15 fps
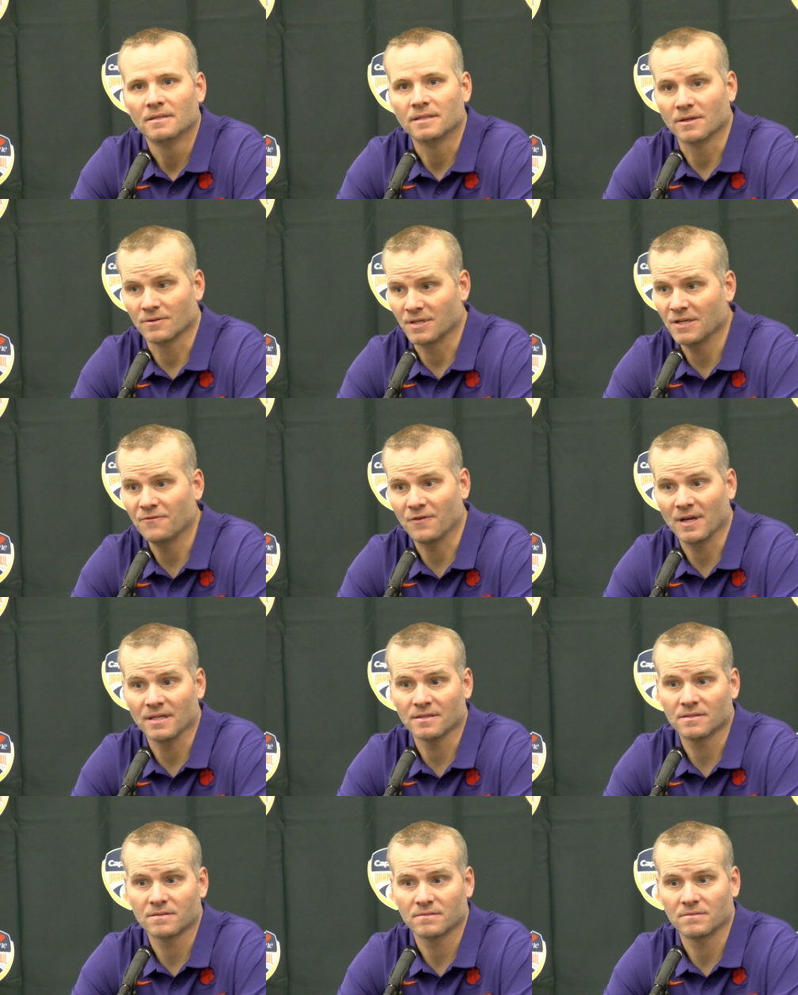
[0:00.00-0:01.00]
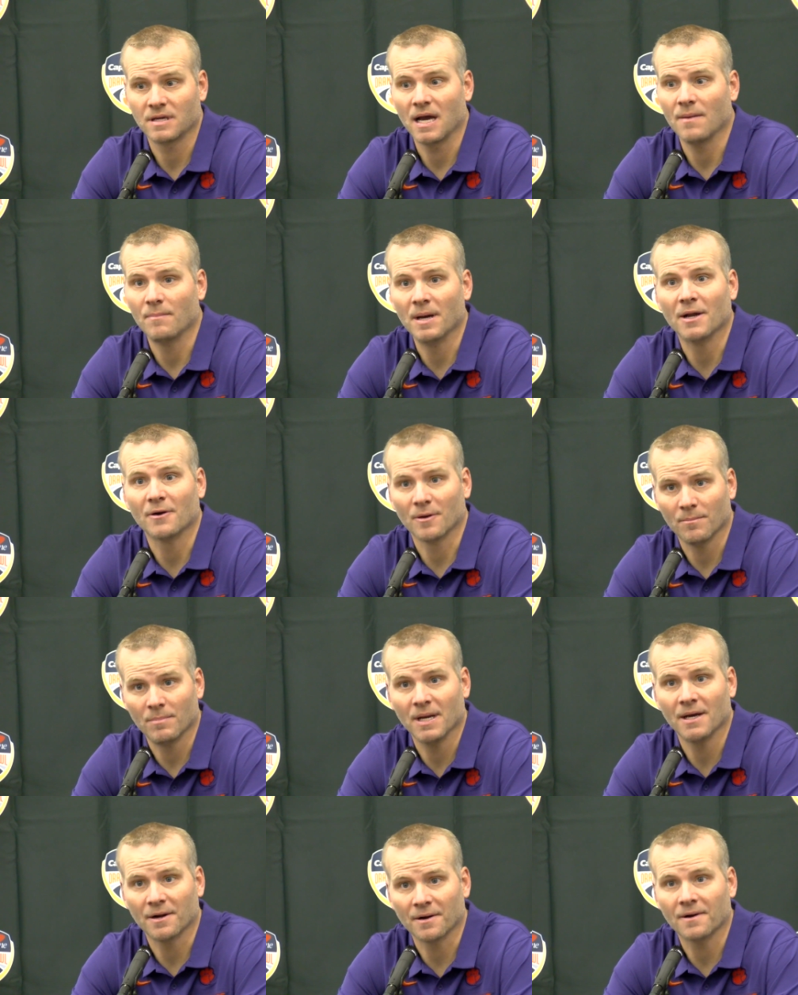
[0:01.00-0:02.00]
their defense got better and
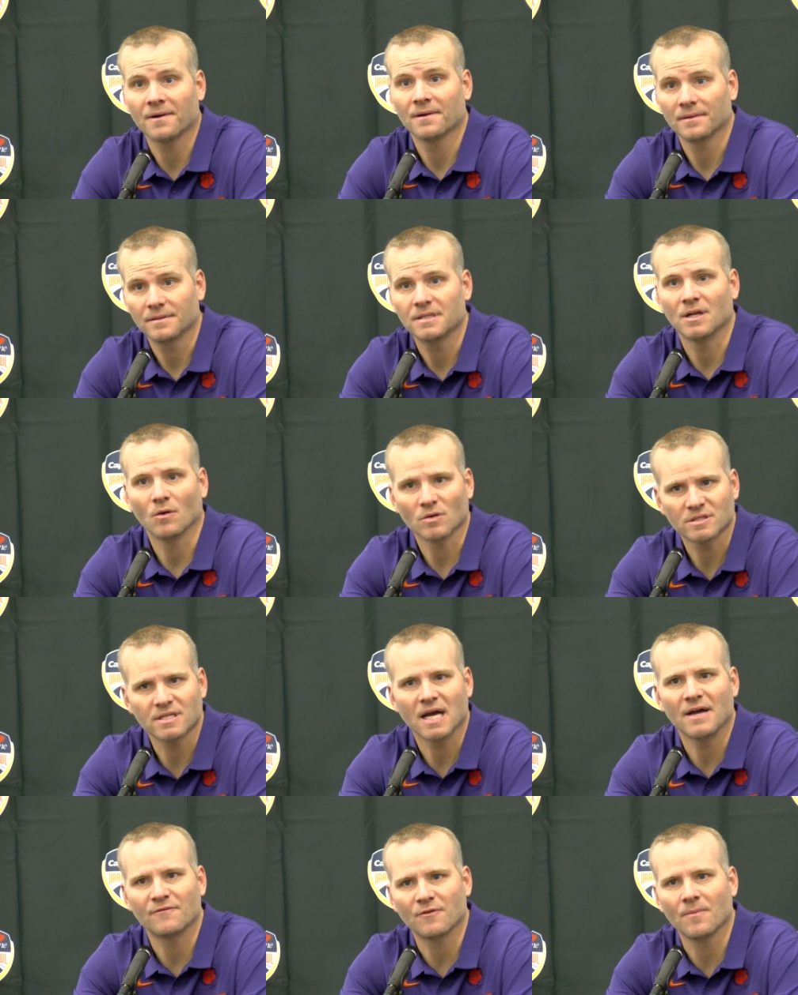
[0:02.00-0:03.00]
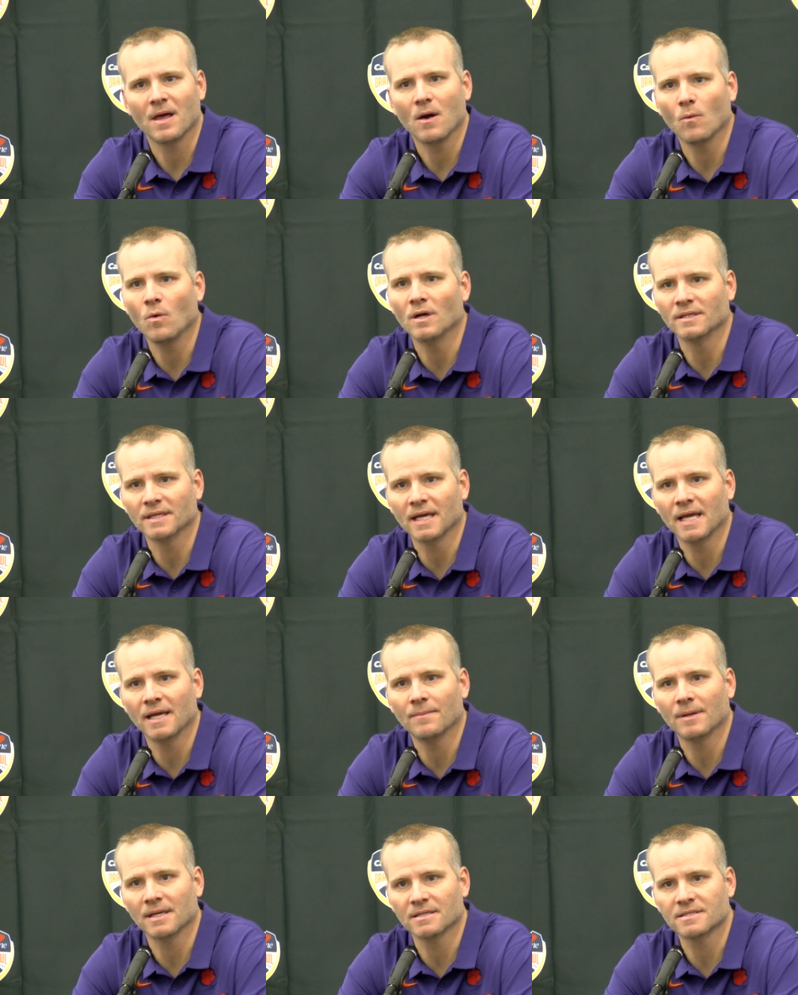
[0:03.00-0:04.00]
better, you know, aside from that one
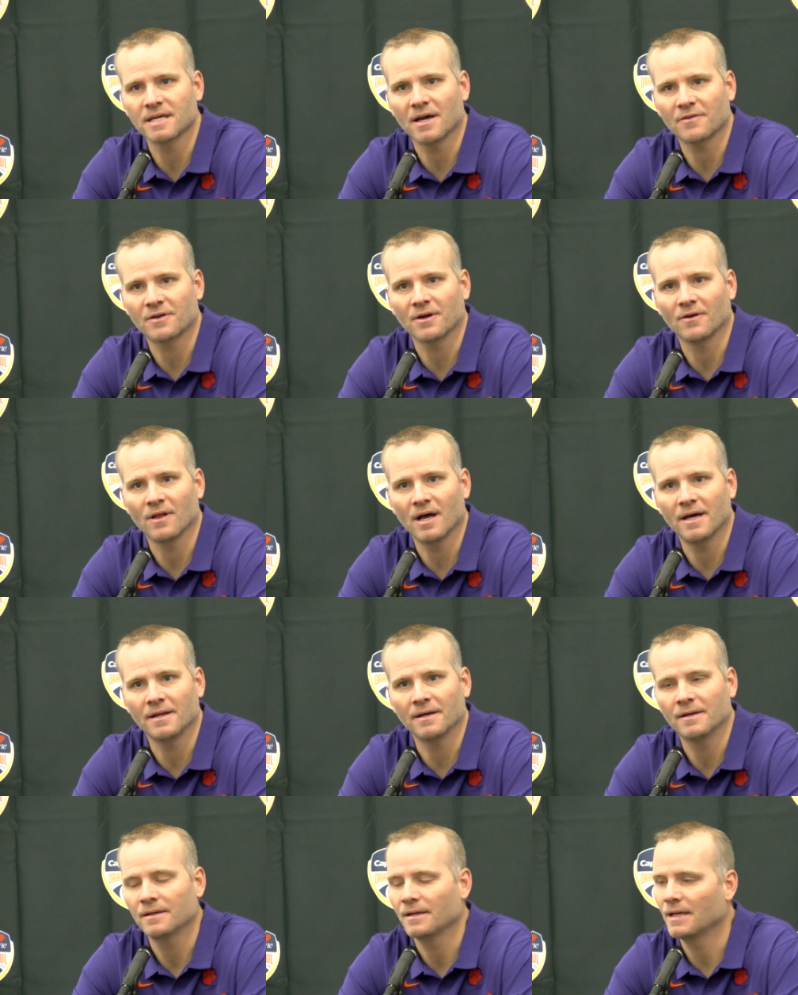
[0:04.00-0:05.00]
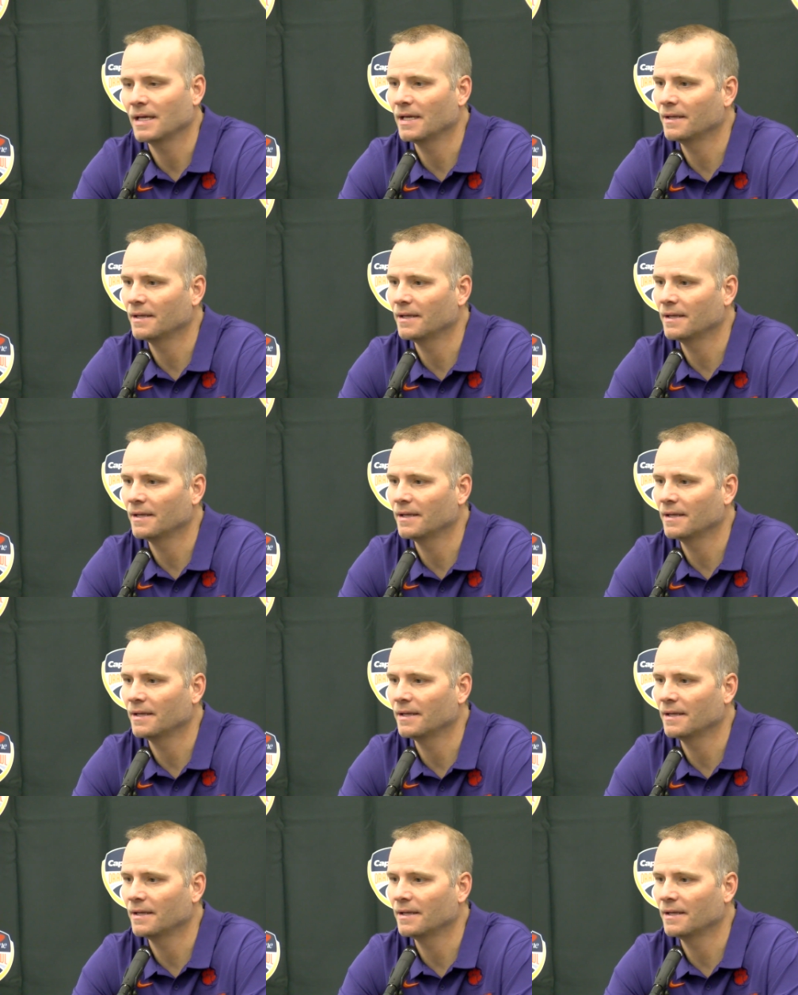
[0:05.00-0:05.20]
game against South Carolina.